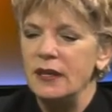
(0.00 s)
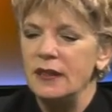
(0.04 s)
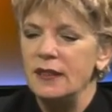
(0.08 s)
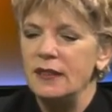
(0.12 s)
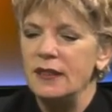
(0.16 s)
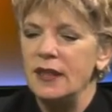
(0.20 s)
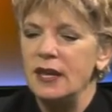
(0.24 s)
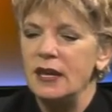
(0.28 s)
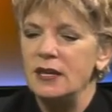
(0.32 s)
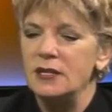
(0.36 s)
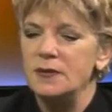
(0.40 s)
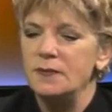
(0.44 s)

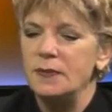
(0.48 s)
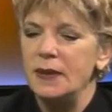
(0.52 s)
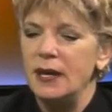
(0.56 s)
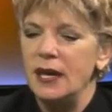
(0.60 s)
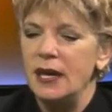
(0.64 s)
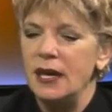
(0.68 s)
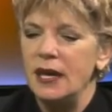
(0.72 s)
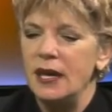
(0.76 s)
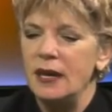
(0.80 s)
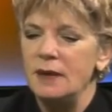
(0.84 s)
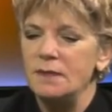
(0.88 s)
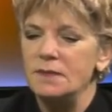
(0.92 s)
that
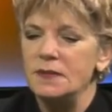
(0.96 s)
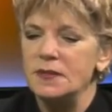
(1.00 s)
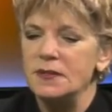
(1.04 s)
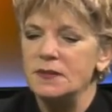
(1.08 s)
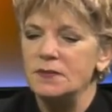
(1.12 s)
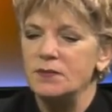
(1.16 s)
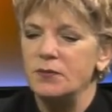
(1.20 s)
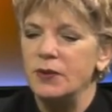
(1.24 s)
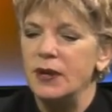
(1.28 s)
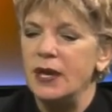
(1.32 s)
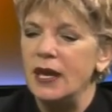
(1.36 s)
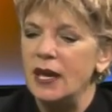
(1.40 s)
perhaps
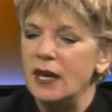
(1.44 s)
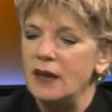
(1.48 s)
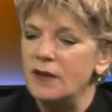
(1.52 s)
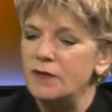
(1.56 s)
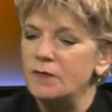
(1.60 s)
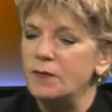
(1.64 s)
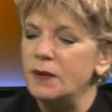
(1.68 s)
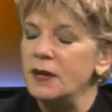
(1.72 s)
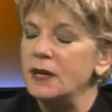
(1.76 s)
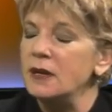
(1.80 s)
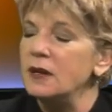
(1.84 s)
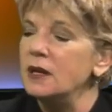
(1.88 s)
we have
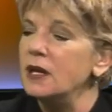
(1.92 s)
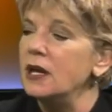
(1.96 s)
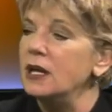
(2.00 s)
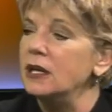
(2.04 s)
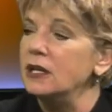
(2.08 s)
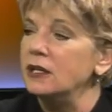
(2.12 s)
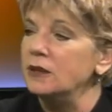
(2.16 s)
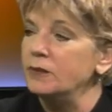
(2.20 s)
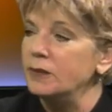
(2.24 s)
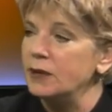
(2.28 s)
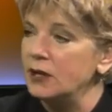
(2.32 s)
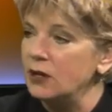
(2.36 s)
been a
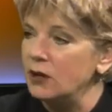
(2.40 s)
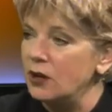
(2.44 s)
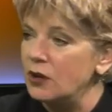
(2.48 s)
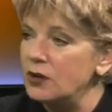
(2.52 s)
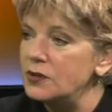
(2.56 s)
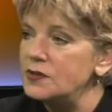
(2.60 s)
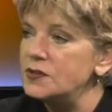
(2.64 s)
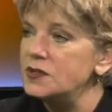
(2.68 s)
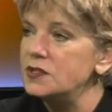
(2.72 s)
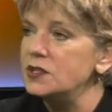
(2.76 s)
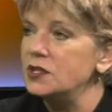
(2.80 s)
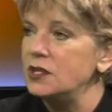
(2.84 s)
little bit
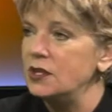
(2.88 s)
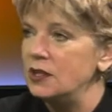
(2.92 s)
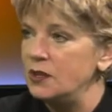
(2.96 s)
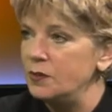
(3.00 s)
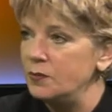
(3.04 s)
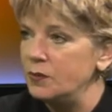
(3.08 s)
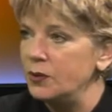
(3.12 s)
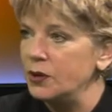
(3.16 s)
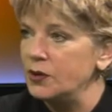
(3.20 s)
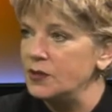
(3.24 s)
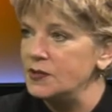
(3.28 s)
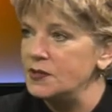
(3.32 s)
lost in the
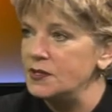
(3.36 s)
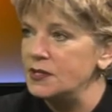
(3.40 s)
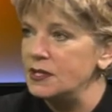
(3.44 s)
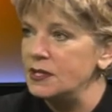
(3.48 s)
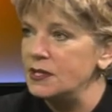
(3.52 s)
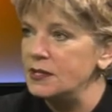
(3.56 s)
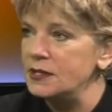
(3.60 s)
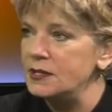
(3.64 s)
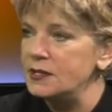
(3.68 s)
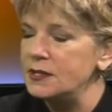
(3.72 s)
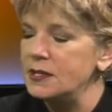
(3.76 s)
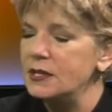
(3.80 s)

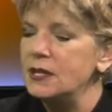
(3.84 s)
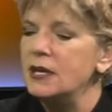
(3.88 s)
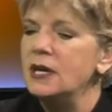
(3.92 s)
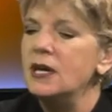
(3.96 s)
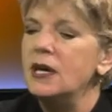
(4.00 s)
process,